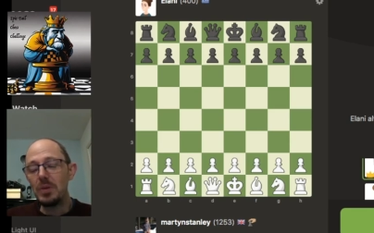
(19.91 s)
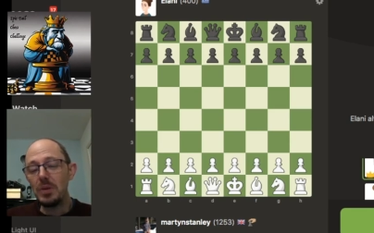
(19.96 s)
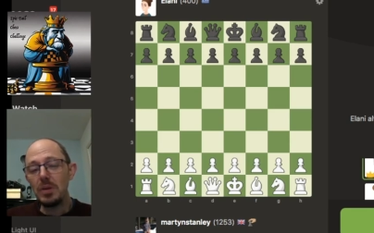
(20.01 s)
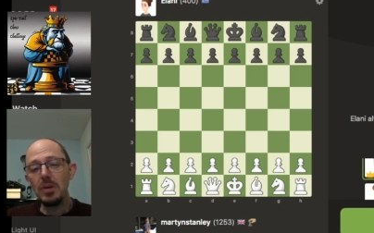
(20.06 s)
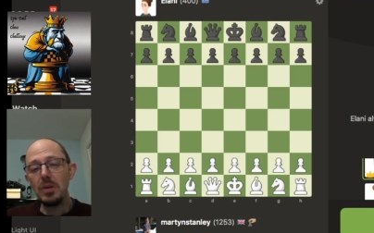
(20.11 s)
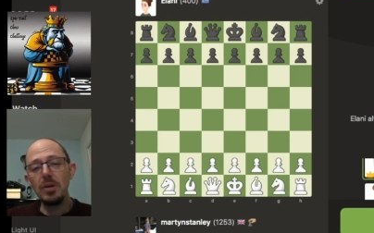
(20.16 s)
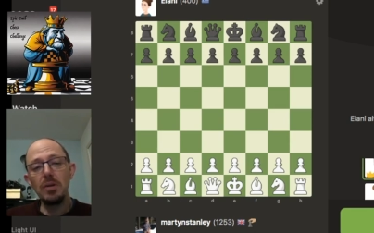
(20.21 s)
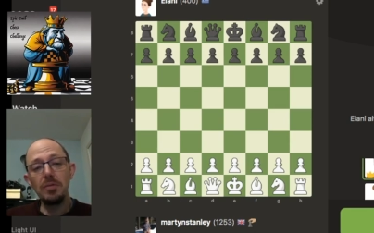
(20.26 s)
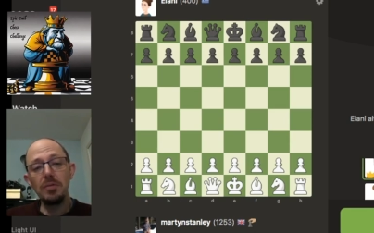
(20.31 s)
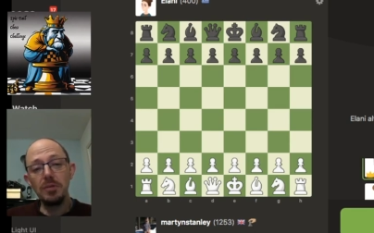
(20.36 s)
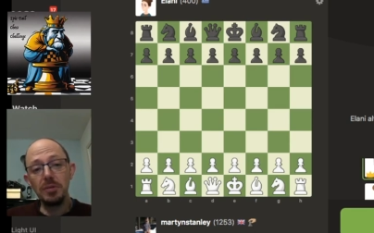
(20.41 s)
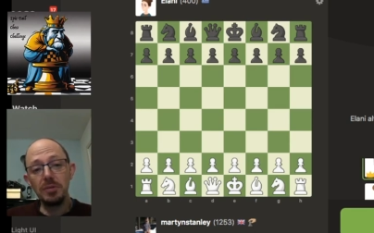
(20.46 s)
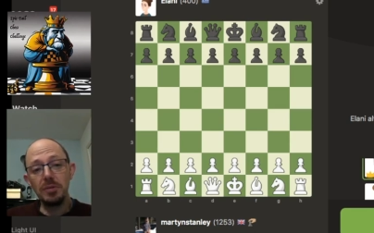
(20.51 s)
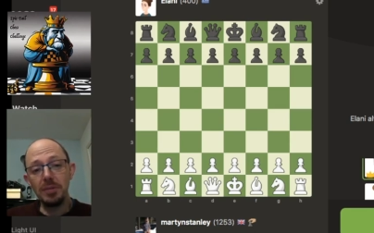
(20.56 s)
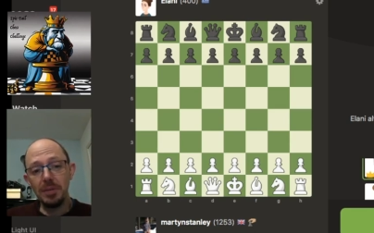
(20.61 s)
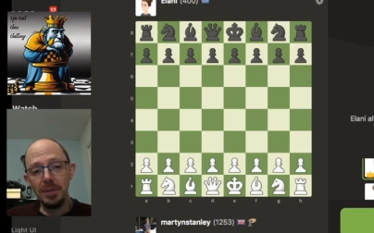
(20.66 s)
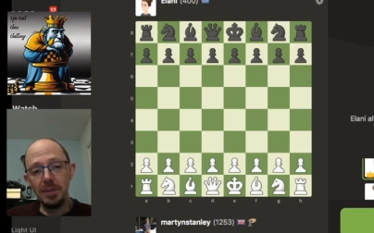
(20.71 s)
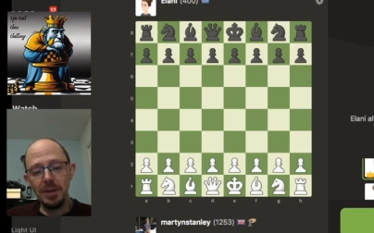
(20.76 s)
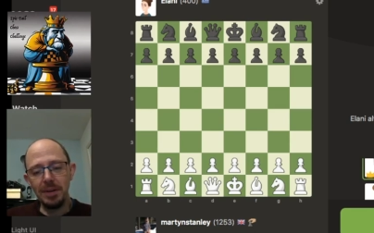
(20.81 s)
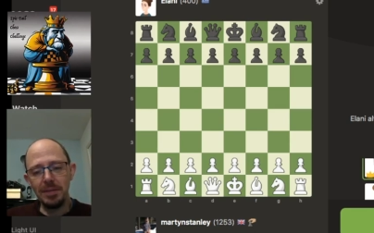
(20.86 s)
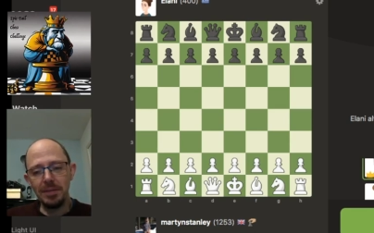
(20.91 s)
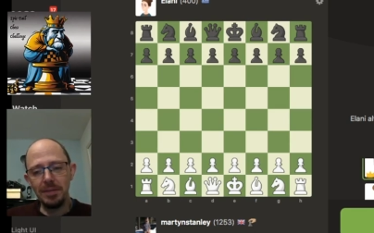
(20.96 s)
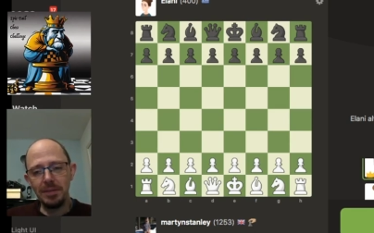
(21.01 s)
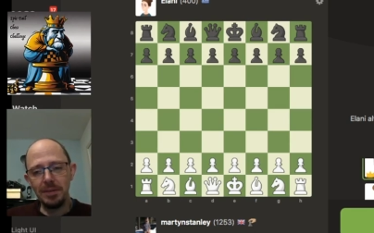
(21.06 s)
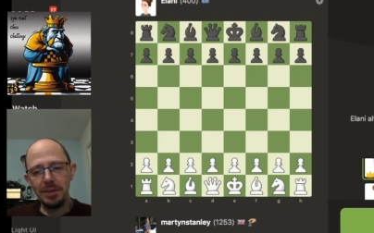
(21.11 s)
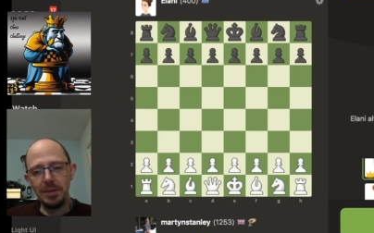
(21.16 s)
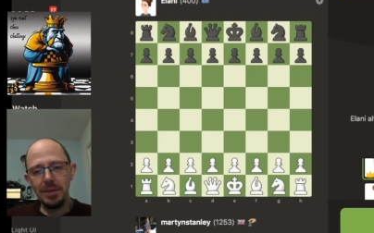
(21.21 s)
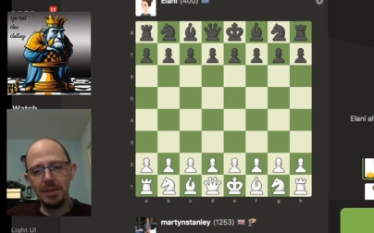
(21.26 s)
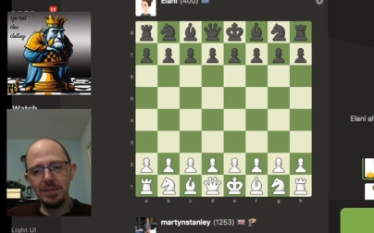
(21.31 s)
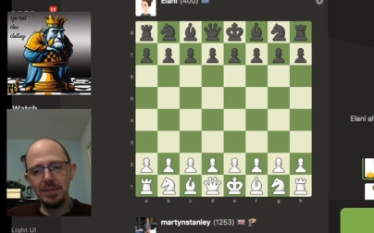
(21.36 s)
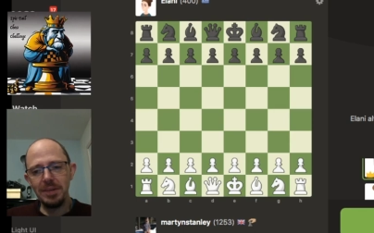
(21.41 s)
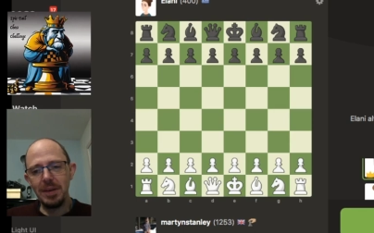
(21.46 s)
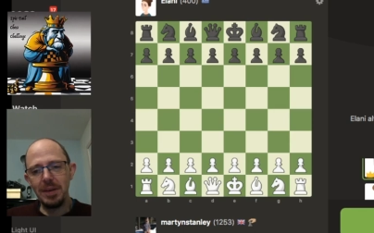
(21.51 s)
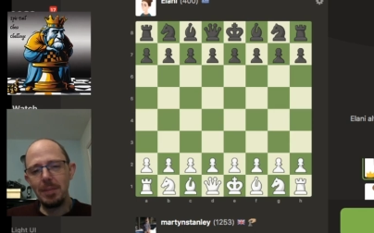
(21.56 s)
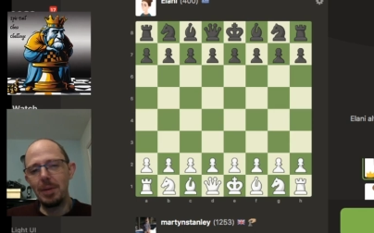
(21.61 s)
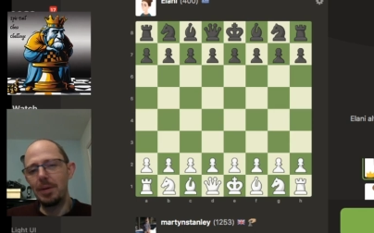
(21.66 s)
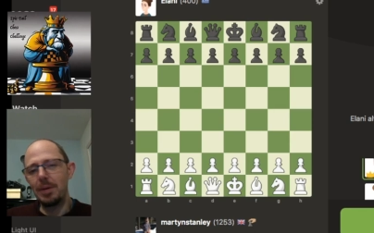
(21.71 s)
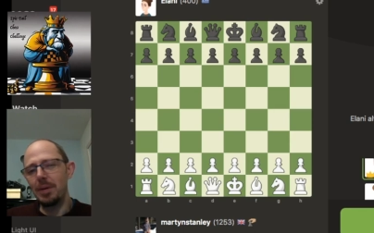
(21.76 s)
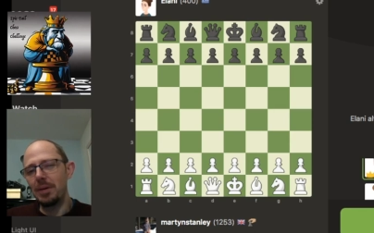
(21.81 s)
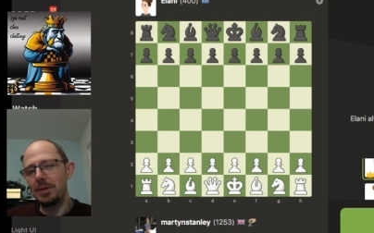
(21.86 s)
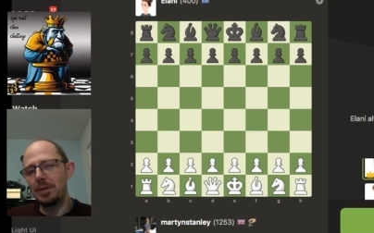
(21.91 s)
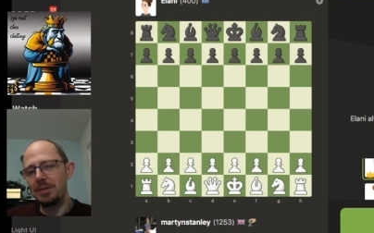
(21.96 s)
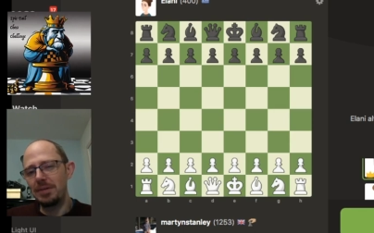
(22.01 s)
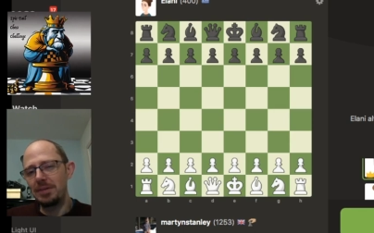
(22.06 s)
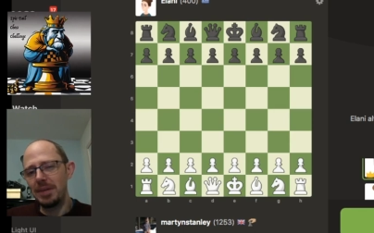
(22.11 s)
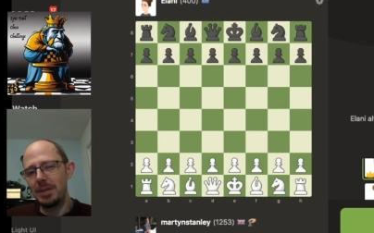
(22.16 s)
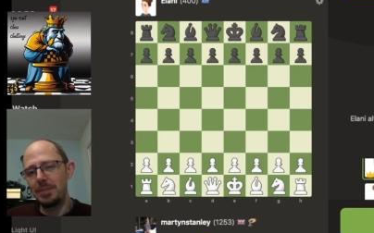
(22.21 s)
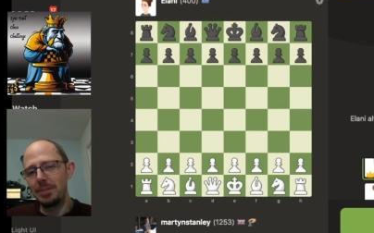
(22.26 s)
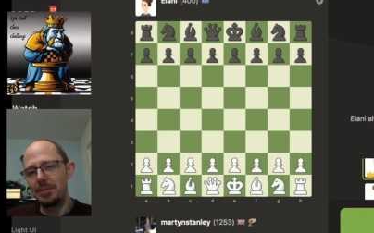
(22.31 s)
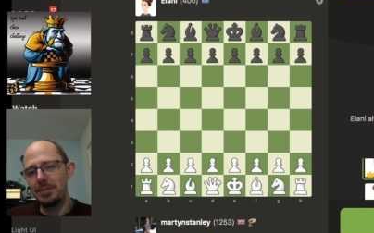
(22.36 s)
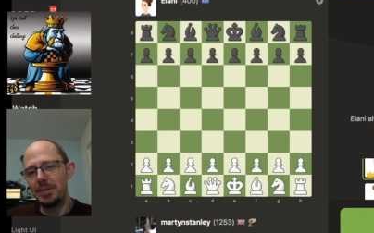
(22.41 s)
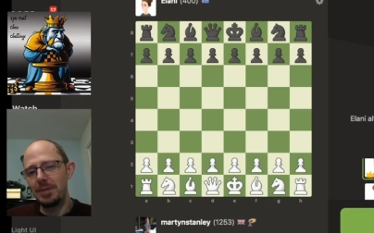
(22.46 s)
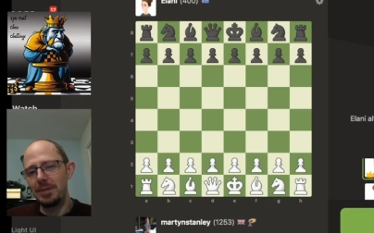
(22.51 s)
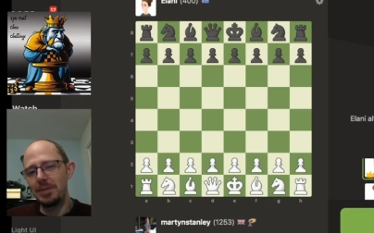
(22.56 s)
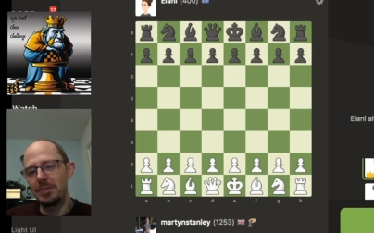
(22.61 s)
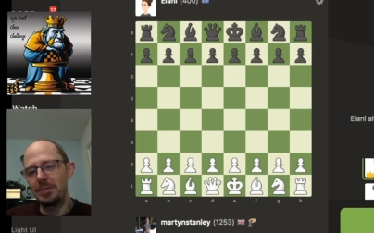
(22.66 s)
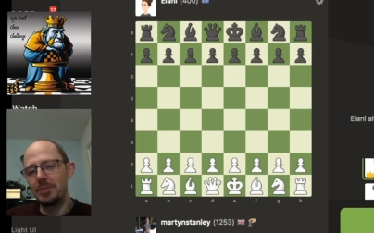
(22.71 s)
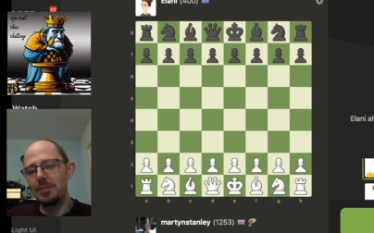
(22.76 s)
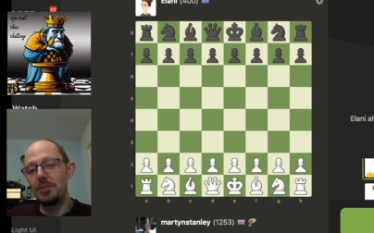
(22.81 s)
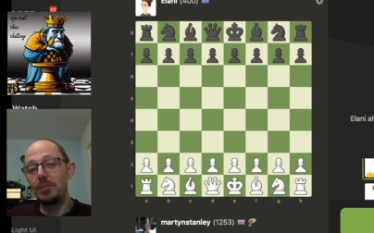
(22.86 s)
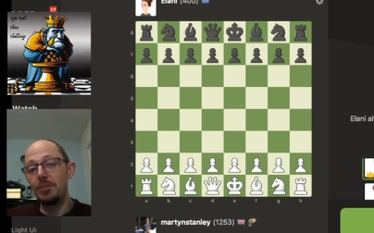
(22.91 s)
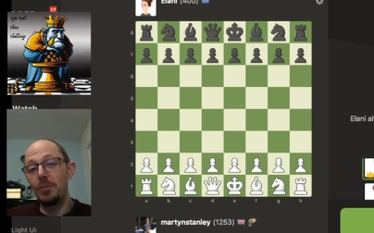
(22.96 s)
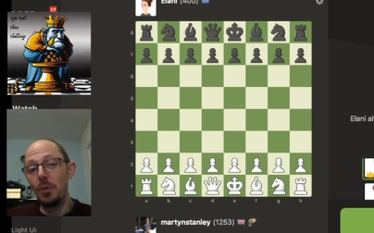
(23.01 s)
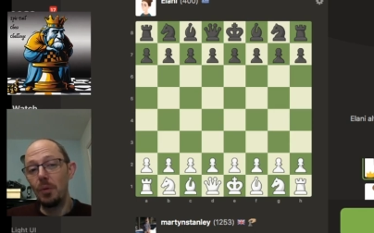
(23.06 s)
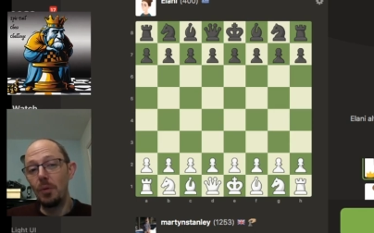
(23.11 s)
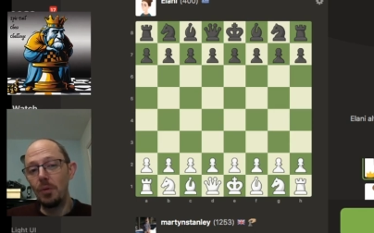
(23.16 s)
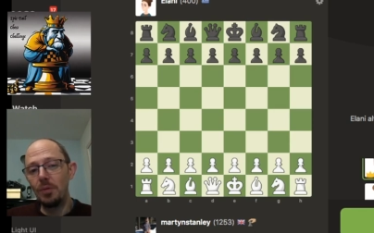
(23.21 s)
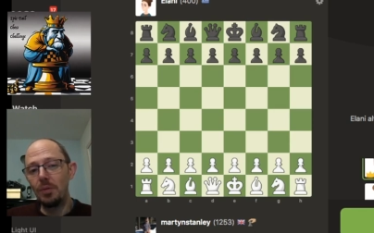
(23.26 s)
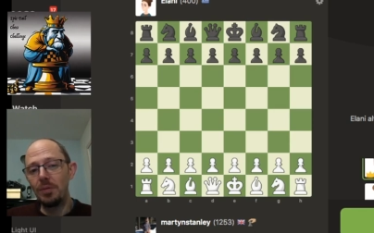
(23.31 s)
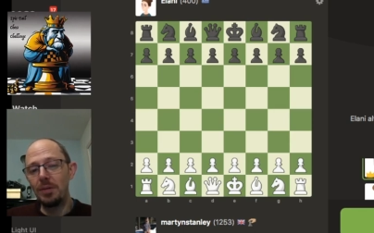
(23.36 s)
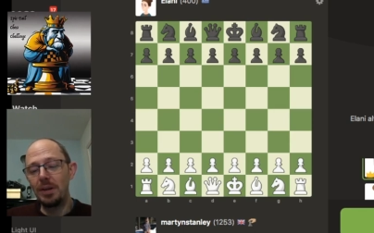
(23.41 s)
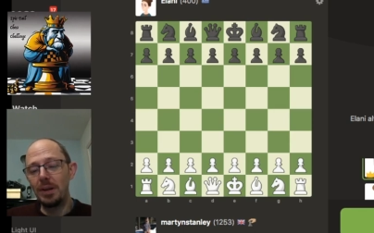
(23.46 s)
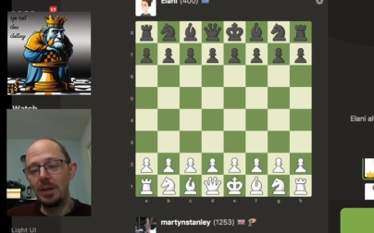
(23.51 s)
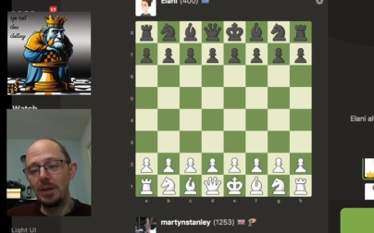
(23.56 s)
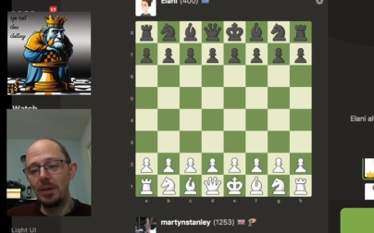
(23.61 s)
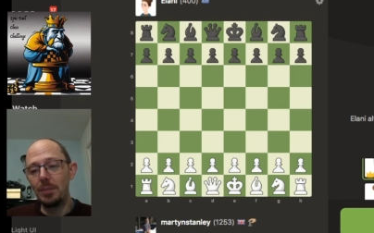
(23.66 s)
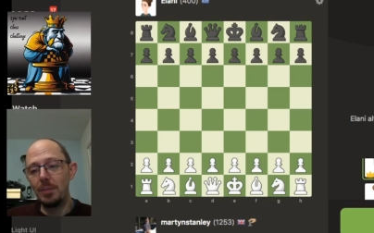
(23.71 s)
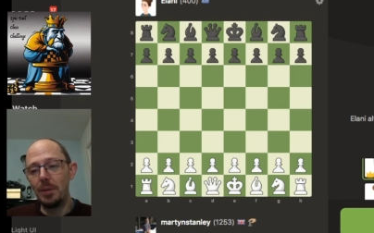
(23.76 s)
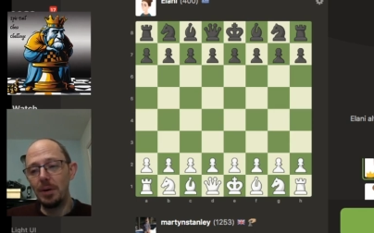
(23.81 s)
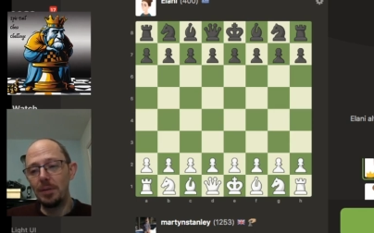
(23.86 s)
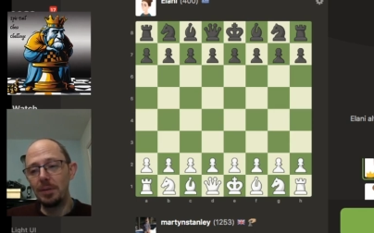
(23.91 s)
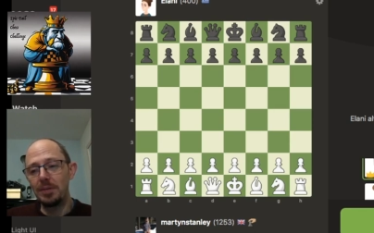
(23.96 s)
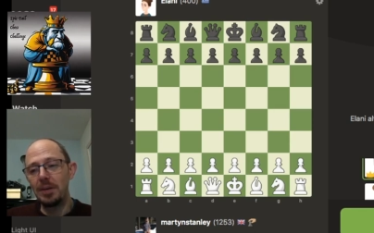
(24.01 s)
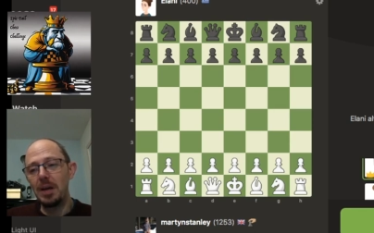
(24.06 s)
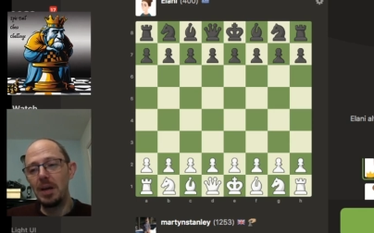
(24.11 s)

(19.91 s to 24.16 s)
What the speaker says: of doing something different. So this time I'm going to skip straight up to a 400 Elo bot,